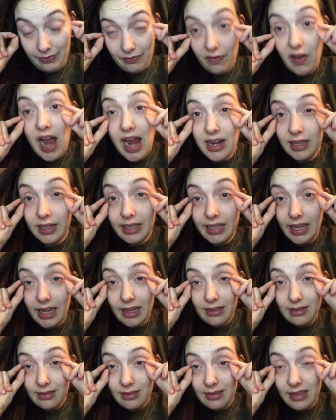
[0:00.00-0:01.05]

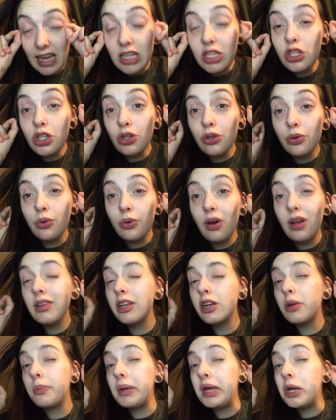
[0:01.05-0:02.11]
Finally, they do a
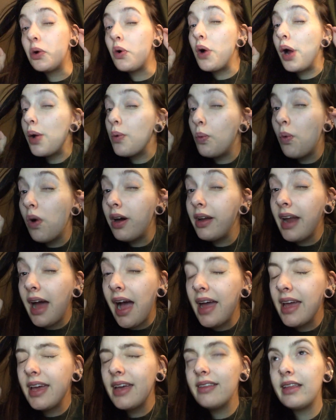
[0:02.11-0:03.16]
little bit, or I
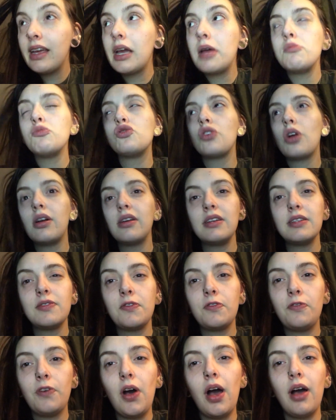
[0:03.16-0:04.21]
one-eye it like I'm drunk
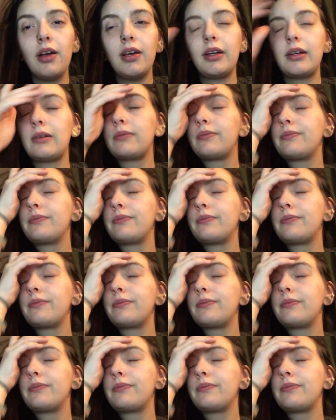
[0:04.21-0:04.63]
as fuck.